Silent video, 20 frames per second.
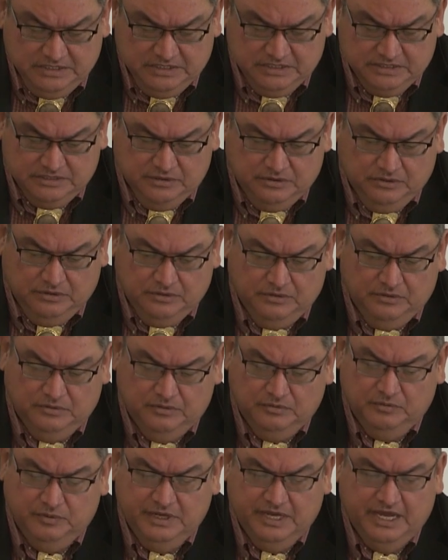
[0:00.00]

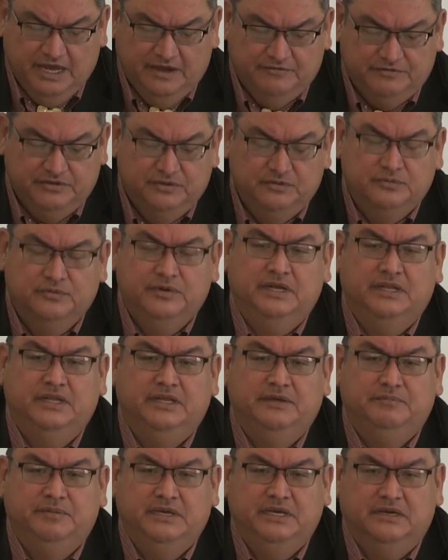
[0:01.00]
So we have to
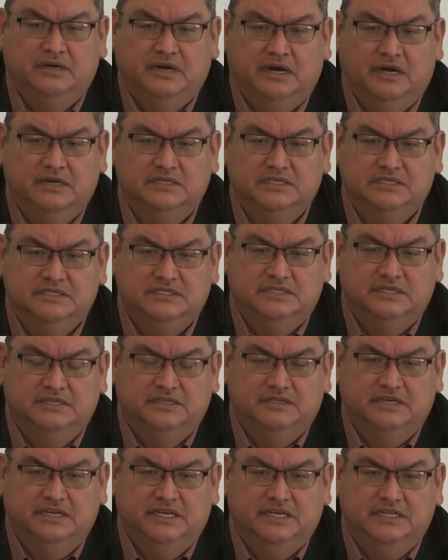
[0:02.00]
really be
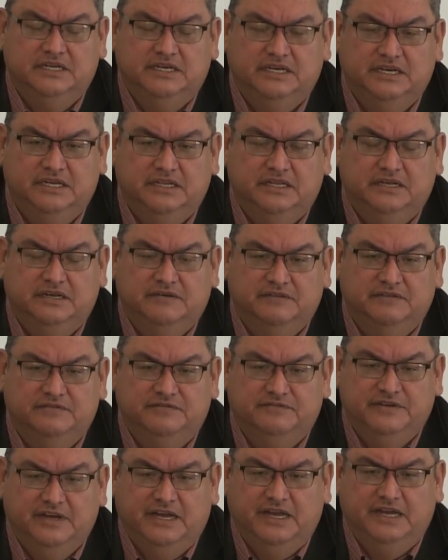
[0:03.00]
cognizant and of
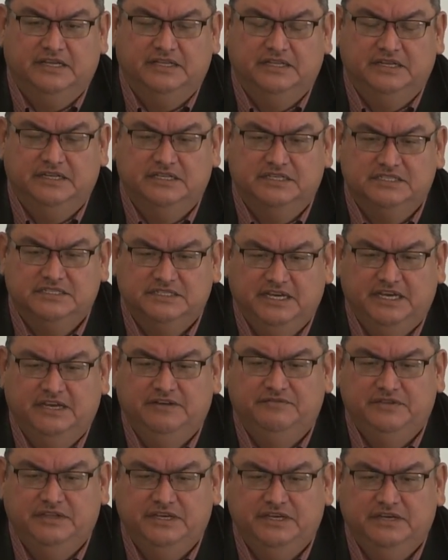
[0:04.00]
the fact and the
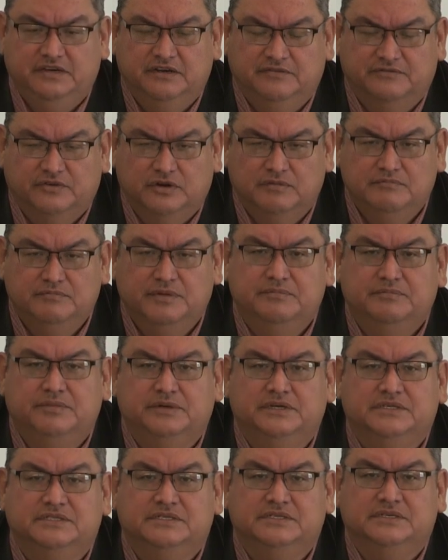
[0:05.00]
safety of our
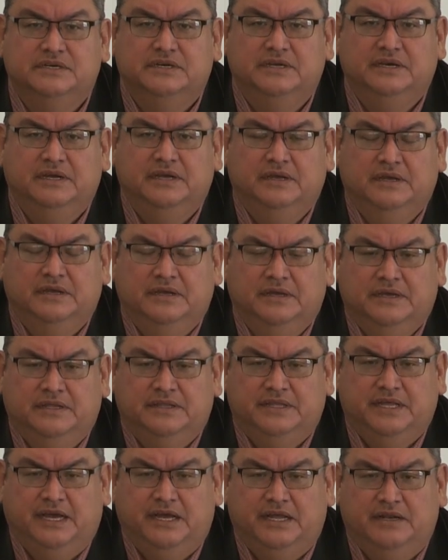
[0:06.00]
members
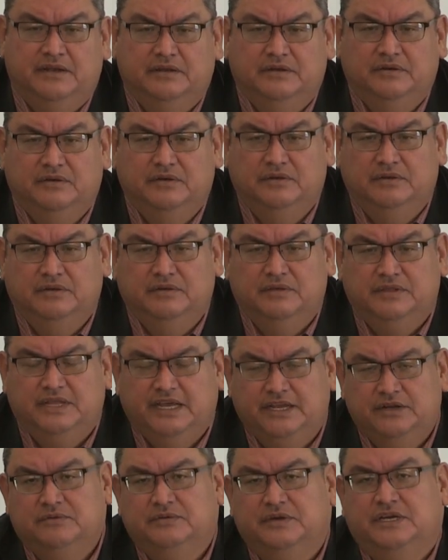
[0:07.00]
that
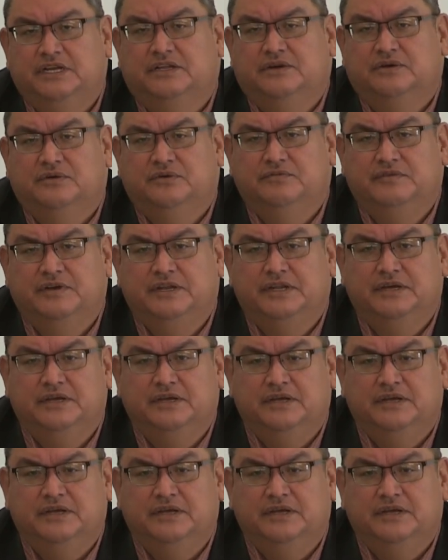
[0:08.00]
they don't get COVID,